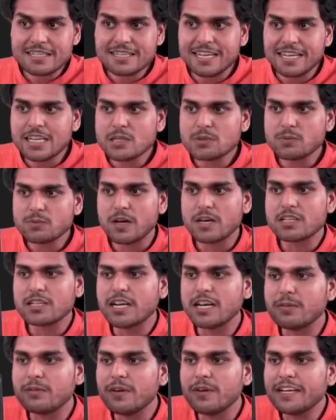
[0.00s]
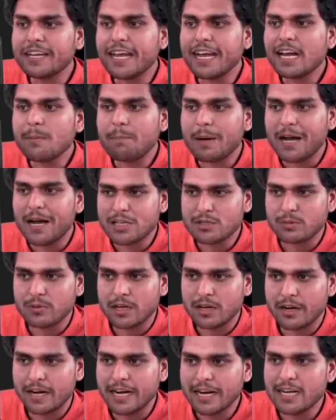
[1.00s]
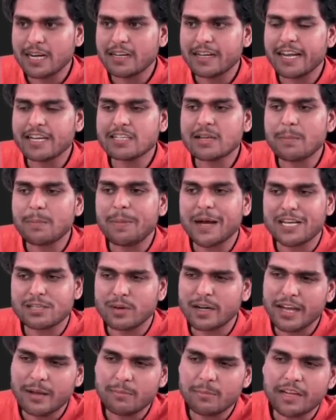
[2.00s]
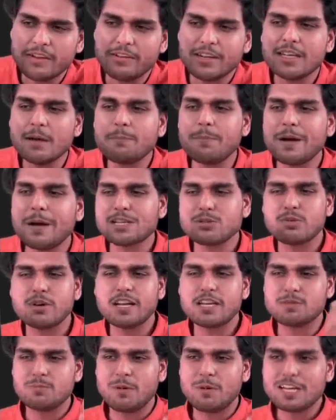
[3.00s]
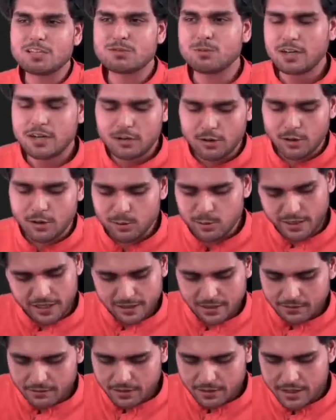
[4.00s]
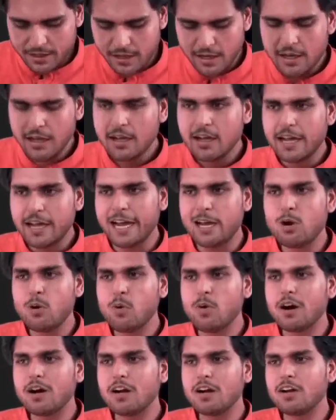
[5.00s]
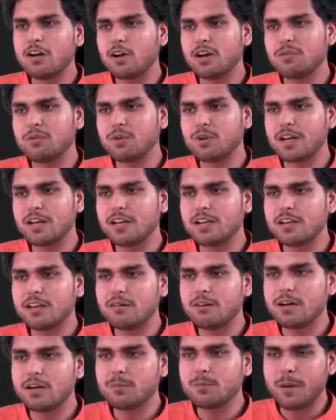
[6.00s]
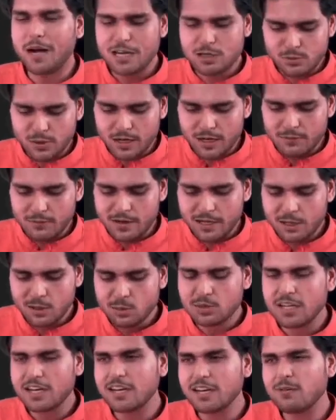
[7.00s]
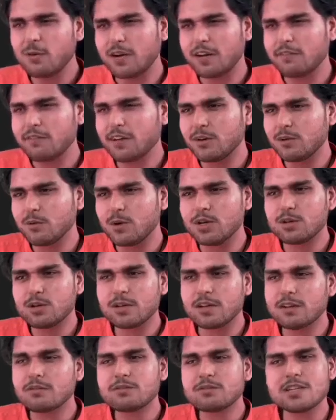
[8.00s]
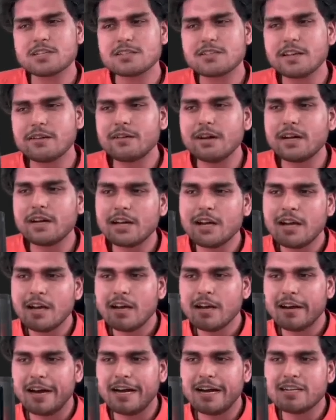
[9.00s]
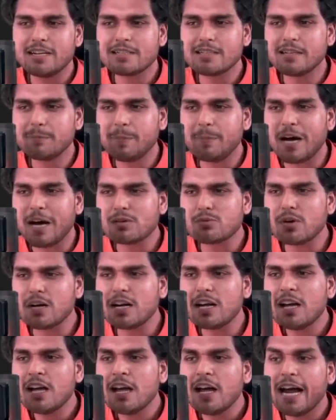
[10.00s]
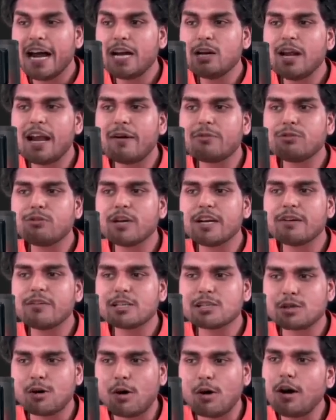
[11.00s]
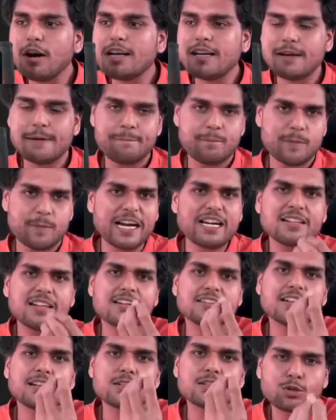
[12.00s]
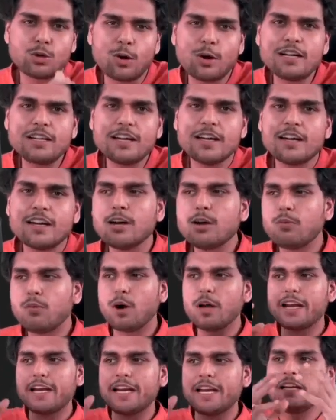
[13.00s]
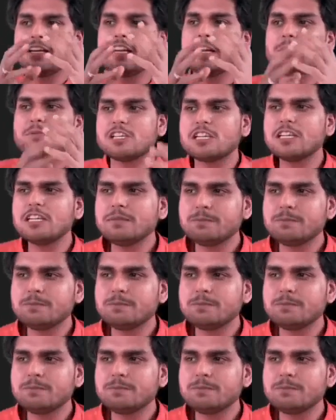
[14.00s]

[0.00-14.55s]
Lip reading: this function, it will take a password, right? It takes a password. I'm giving the password as password, or you can give it hello world, or if you can give it password 123, whatever you want to give, just give it, right? This is a password, and you'll have to give a salt, right? There is a salt for encryption.